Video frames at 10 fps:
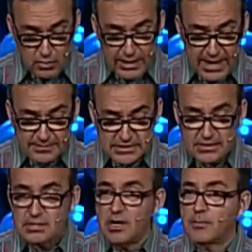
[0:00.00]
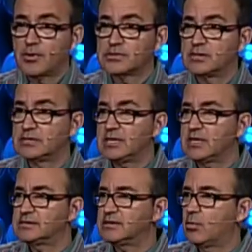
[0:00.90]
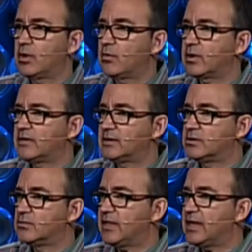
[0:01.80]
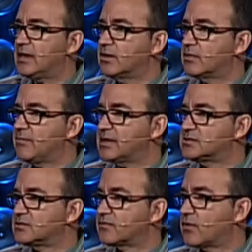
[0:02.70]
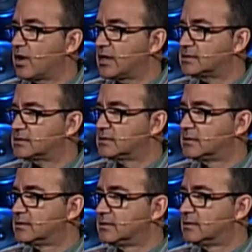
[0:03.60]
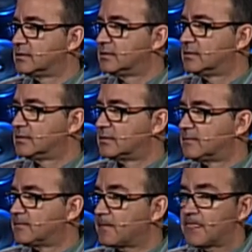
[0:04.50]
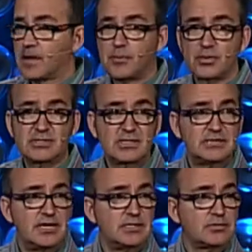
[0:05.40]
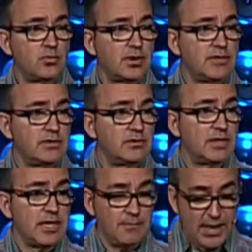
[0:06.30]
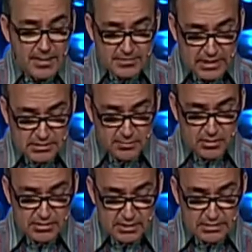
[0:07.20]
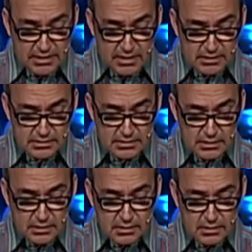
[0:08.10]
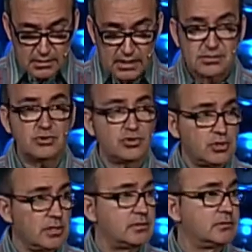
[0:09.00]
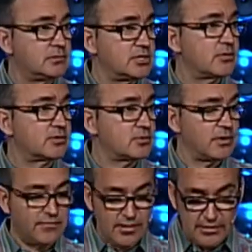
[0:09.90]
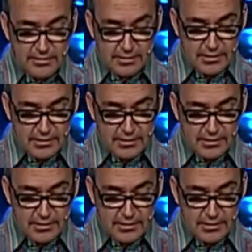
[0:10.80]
what happens is a person attends, and what, what do they do? They hear the message of Christ. A person attends, and what do they do? They get baptized. A person attends, as you should, January 25th.